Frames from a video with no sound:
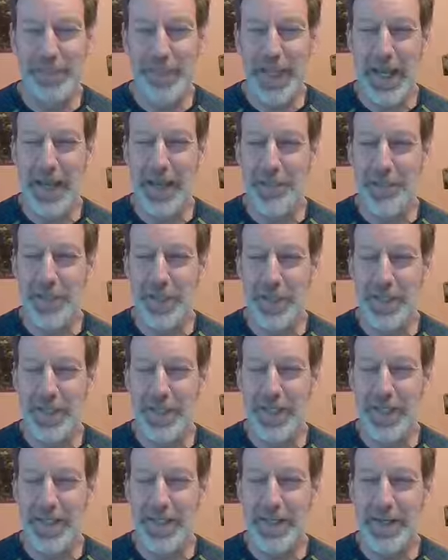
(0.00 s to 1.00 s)
laugh that
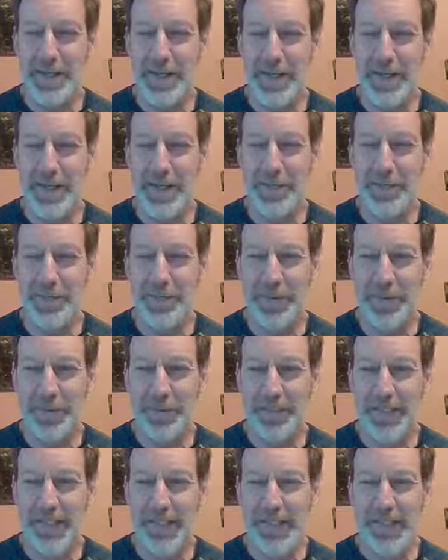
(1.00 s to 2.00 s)
they they have
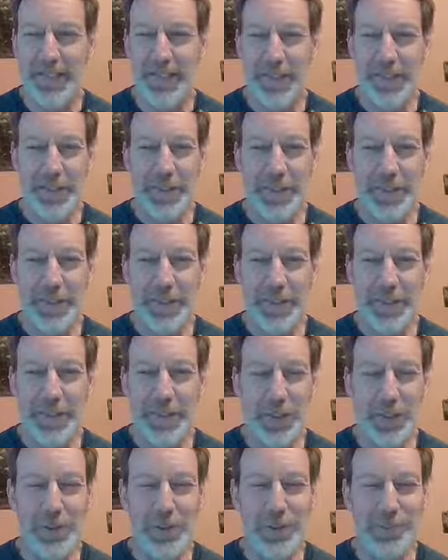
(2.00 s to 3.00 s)
uh,
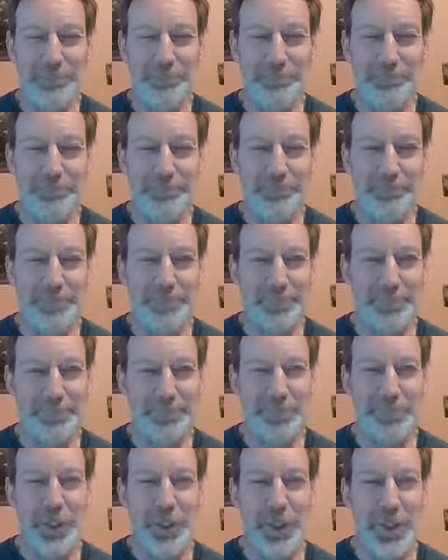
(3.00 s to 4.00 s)
uh
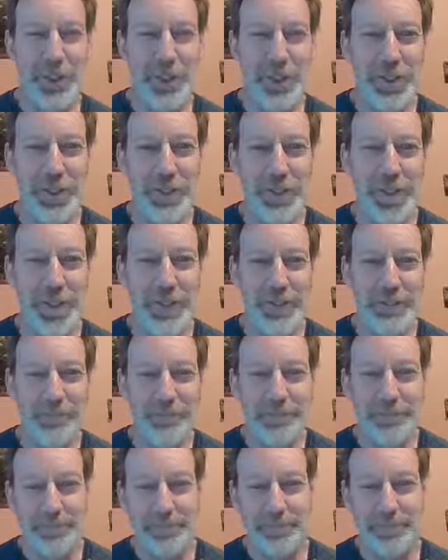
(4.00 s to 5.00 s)
looked at some of the
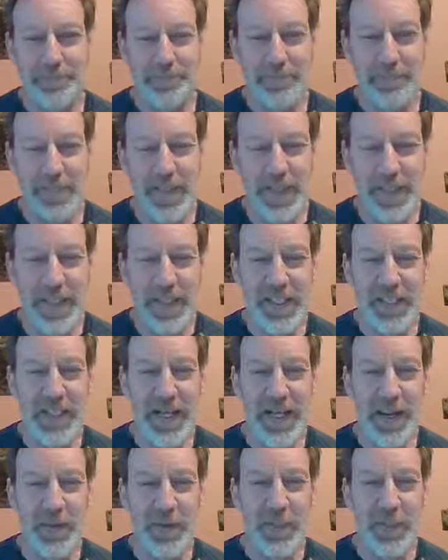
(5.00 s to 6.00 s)

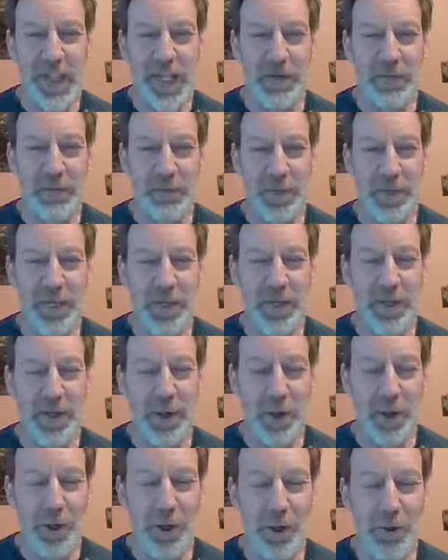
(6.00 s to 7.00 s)
damage. Thankfully,
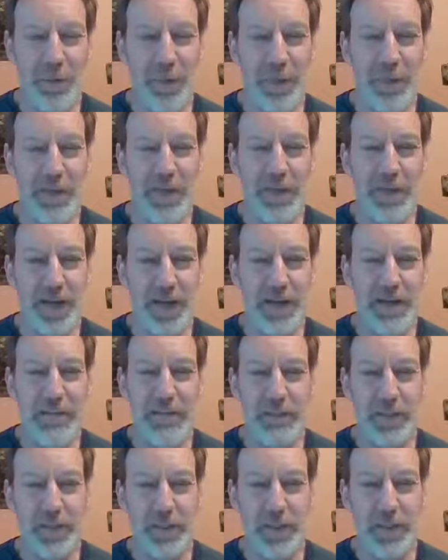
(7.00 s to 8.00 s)
all of them are
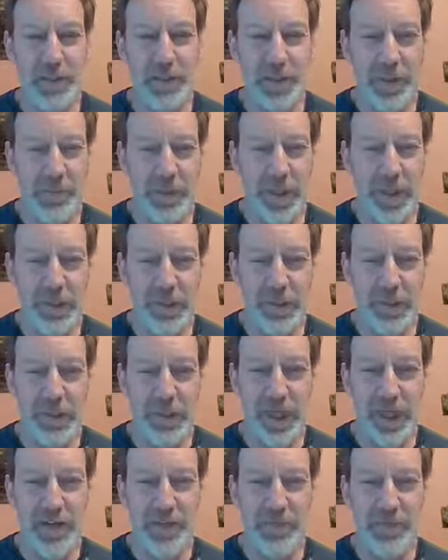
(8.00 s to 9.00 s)
safe and uh, their pets are
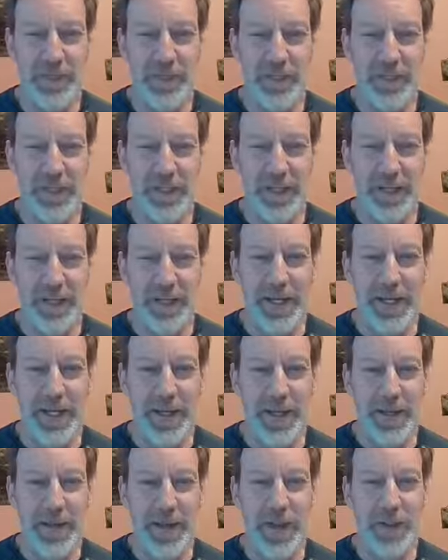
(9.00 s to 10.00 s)
safe, but
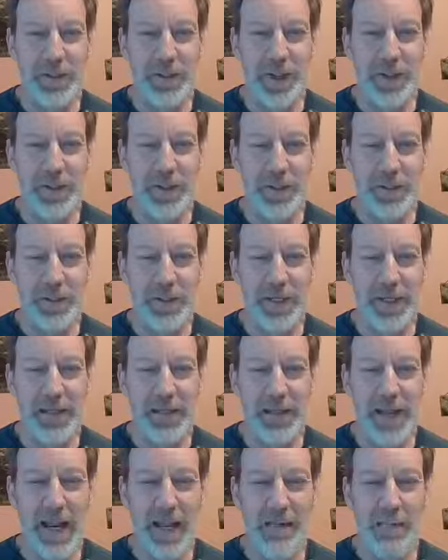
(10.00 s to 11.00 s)
uh, have done some
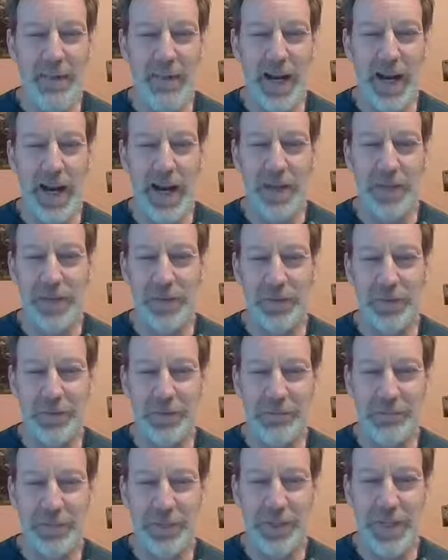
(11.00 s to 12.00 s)
after
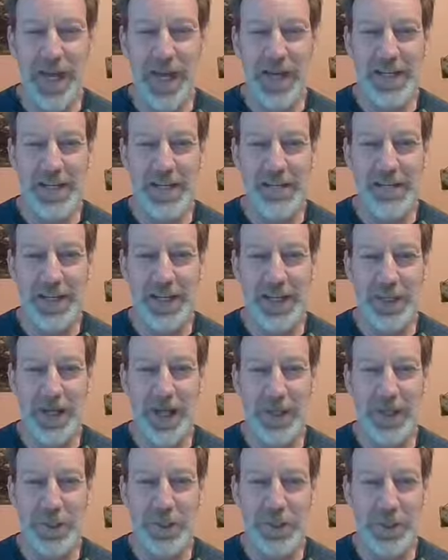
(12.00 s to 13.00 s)
action scientific
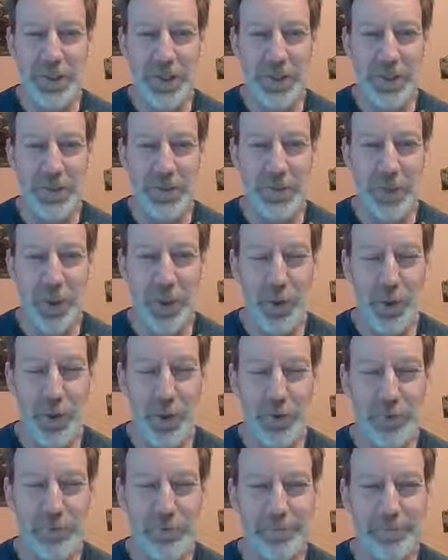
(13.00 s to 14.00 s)
analysis of all
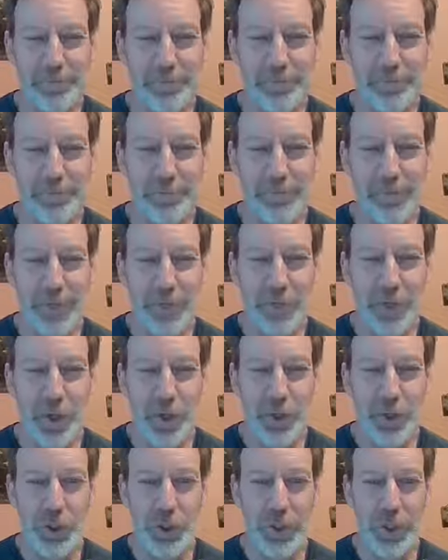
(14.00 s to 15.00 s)
their
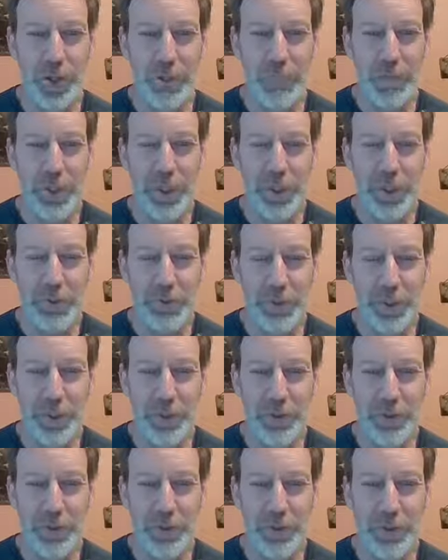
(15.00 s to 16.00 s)
furniture and everything that
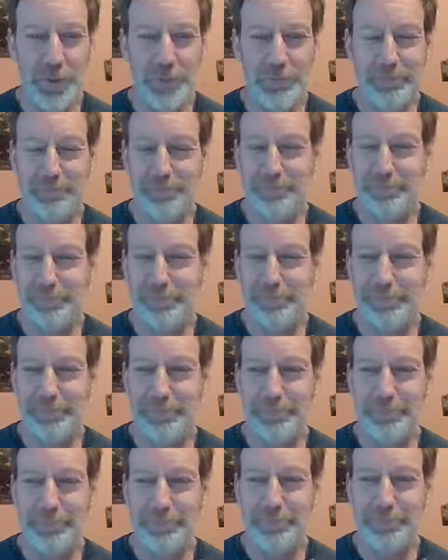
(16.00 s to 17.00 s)
was
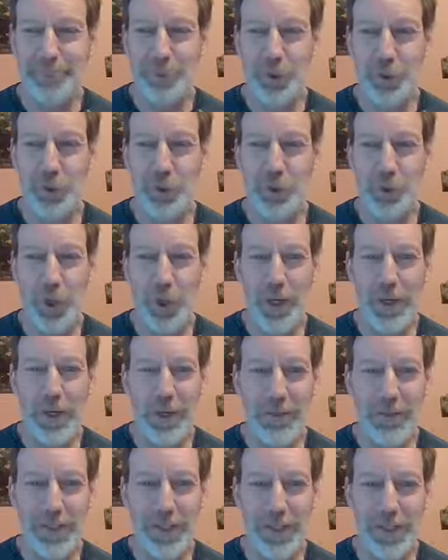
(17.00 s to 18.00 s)
destroyed
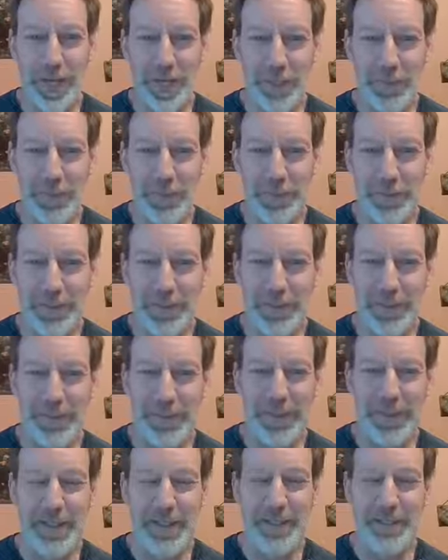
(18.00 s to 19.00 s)
off the deck. But
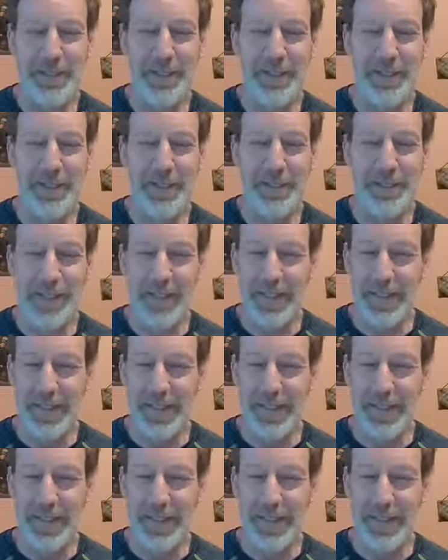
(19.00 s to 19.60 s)
uh, they,